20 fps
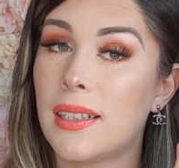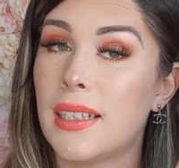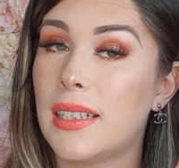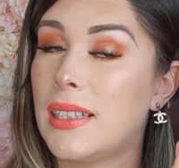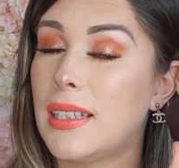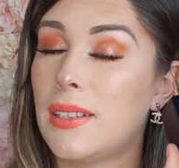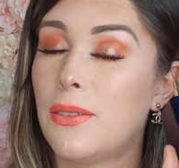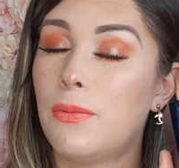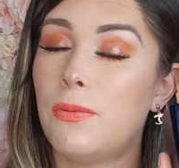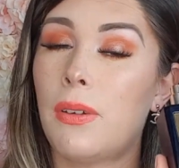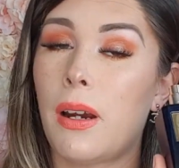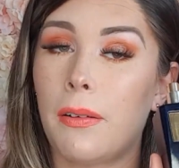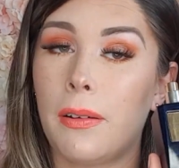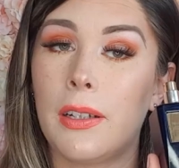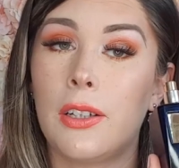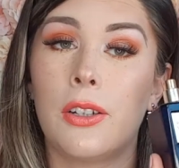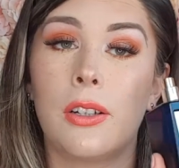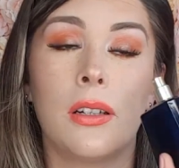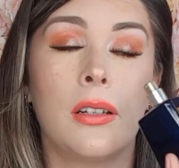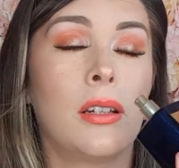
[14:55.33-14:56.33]
is very
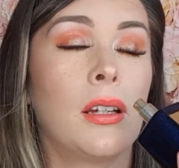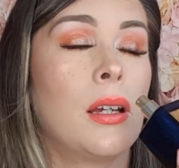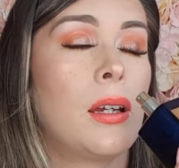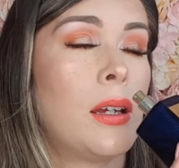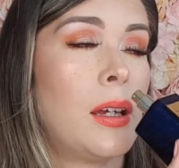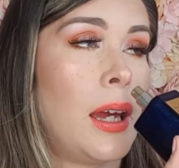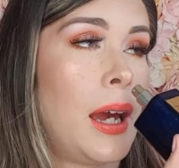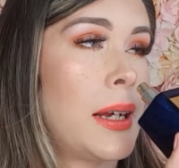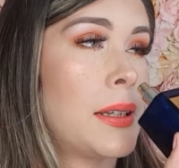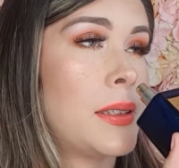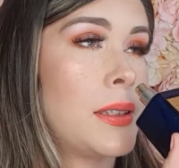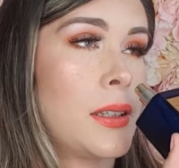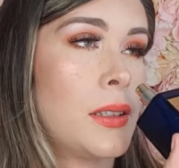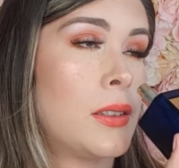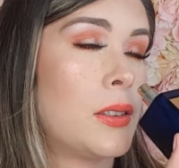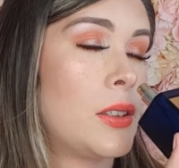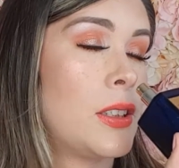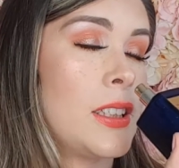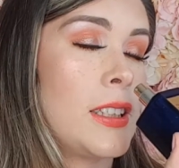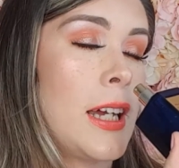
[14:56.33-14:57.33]
good. It has
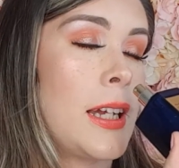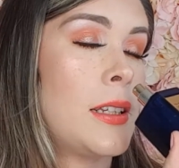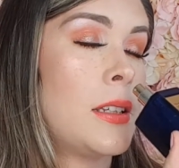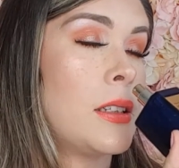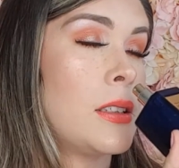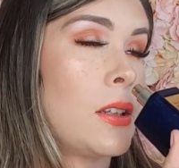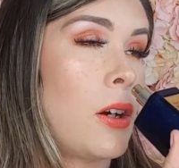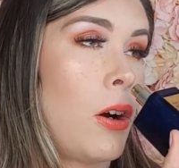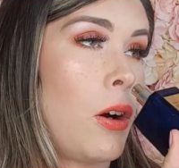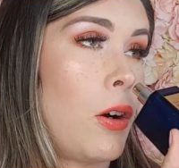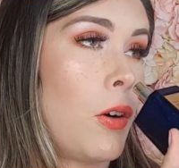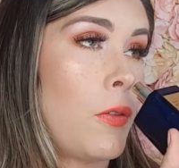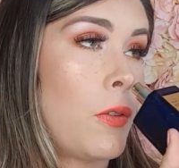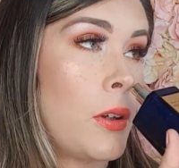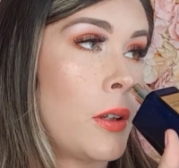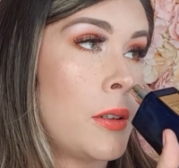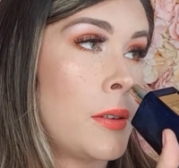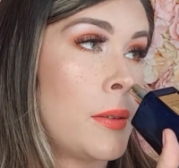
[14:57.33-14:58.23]
scents of,